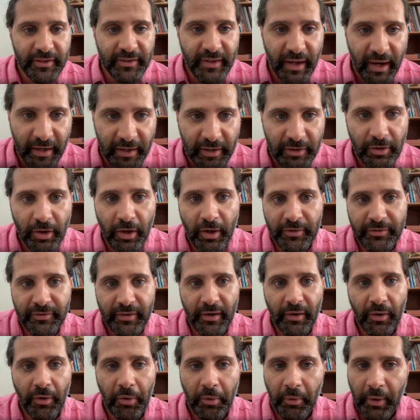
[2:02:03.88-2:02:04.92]

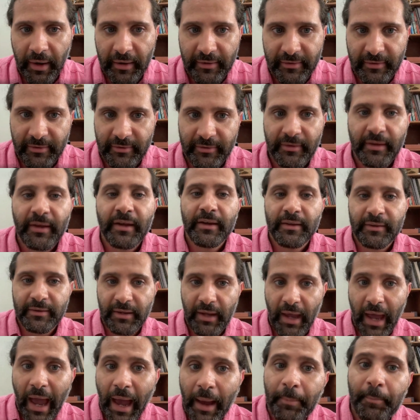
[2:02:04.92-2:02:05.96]
diagnostic horizons, the
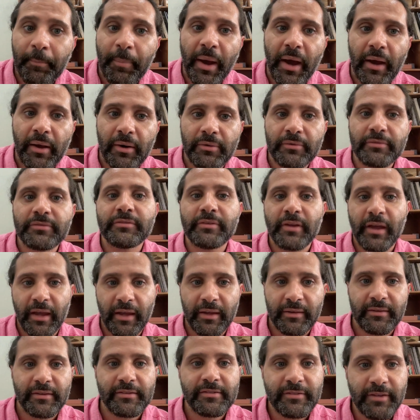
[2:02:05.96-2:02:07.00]
app patterns
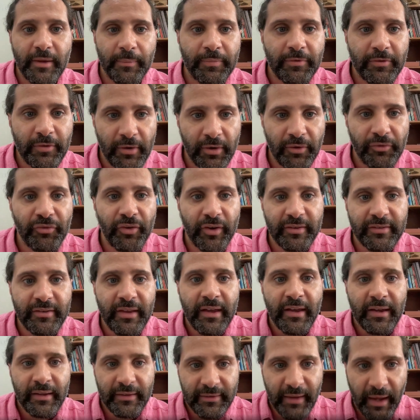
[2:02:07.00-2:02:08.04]
and the subsurface
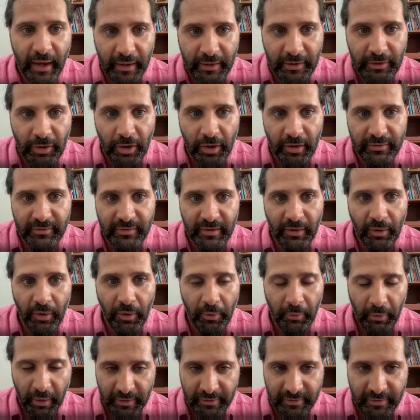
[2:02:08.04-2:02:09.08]
diagnostic
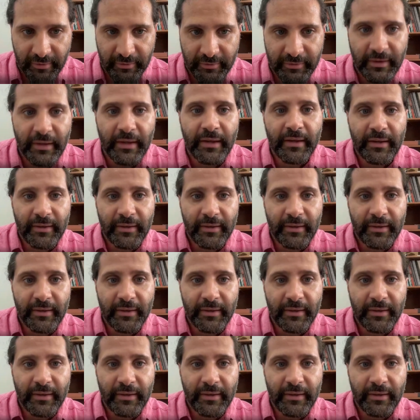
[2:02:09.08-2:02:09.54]
horizons.